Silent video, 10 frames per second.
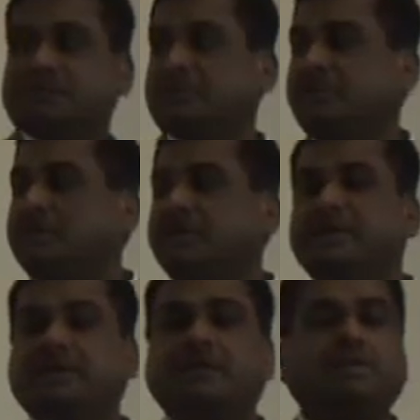So
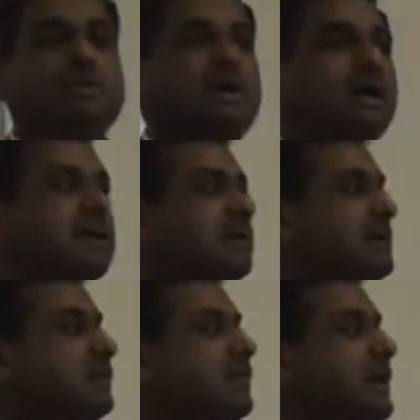here you are,
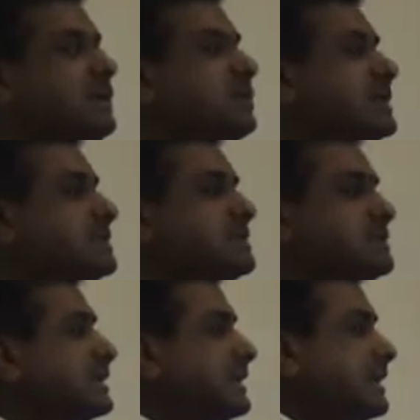where you are
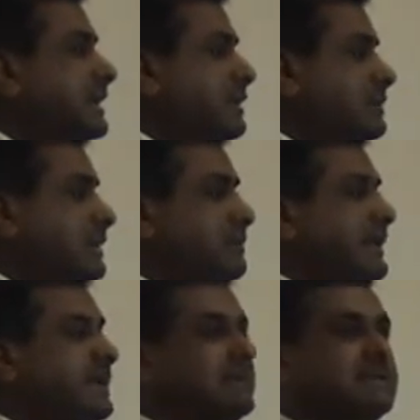just running around and
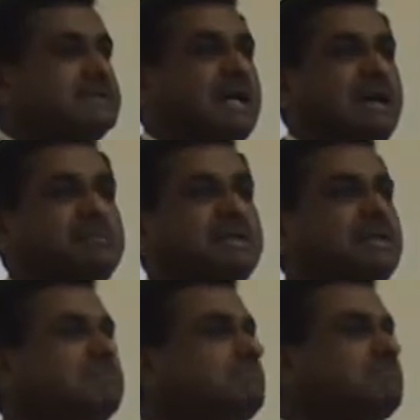making things happen
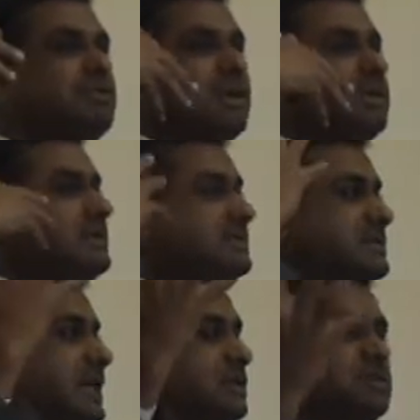and probably
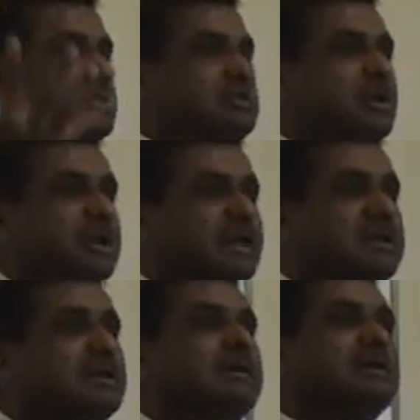trying to
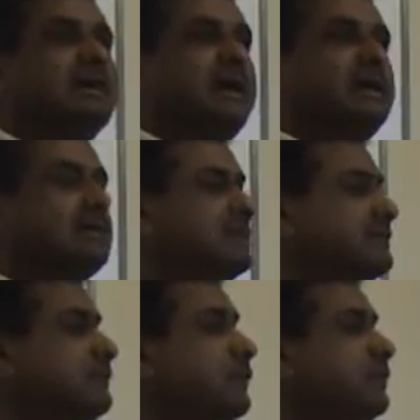enjoy
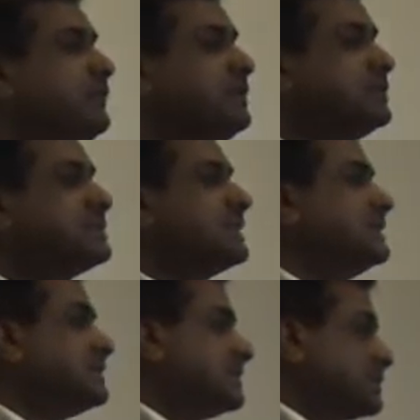and fulfill your
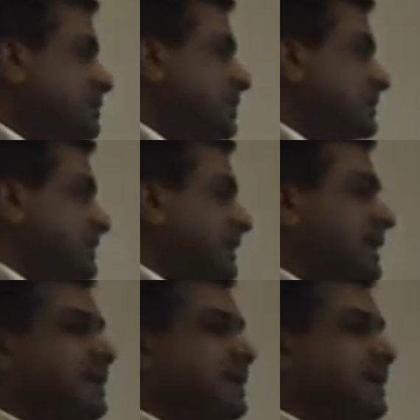senses constantly.